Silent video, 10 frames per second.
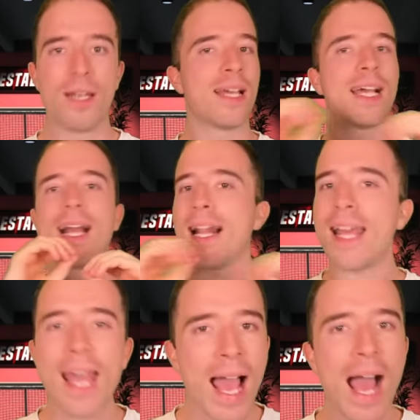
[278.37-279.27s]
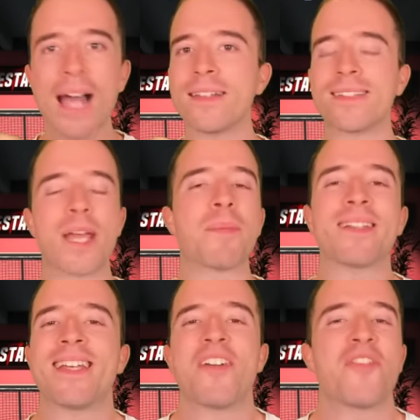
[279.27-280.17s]
Clear as day. But
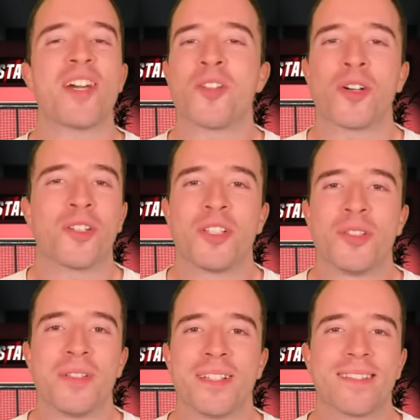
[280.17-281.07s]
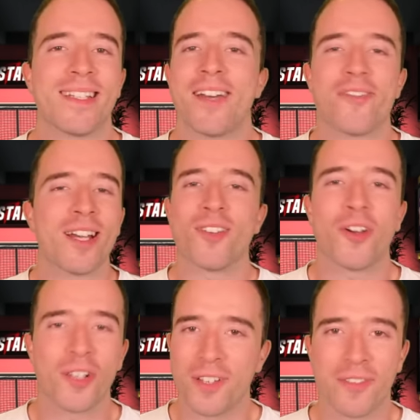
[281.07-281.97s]
the FA are not going to do this. The FA are not
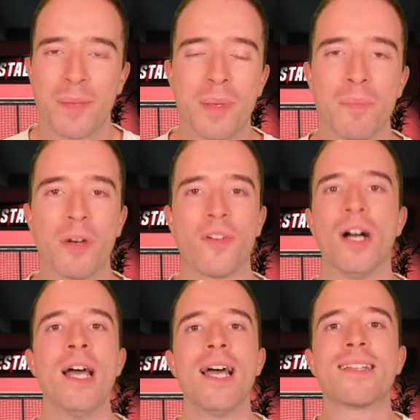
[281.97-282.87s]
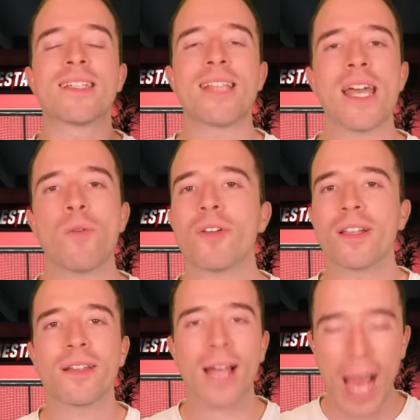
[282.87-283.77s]
going to flip and bother. Today was
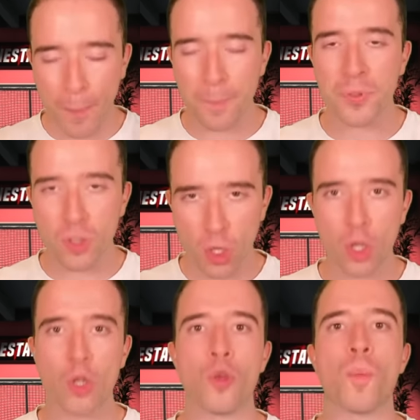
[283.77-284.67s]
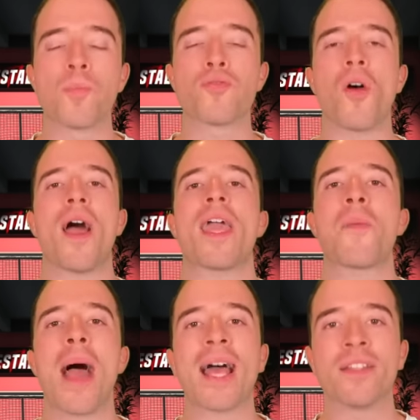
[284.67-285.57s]
an absolute prime
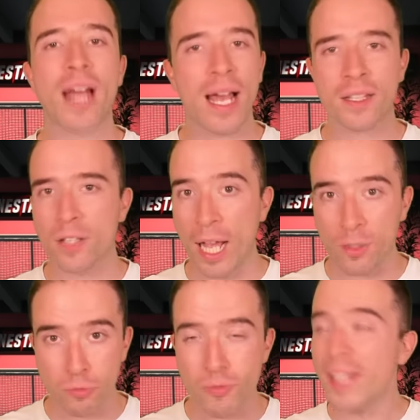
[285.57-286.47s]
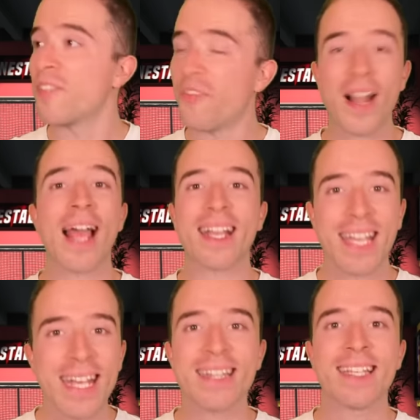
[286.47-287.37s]
and red flag
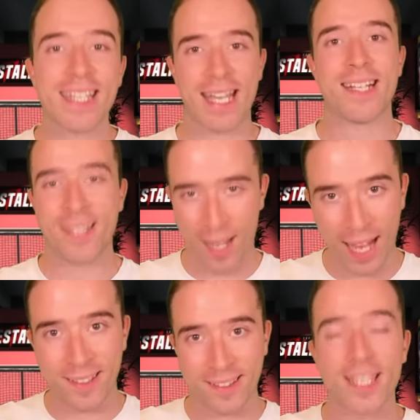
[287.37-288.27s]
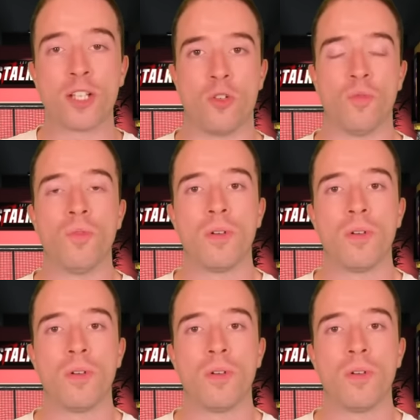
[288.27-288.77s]
indicator and signal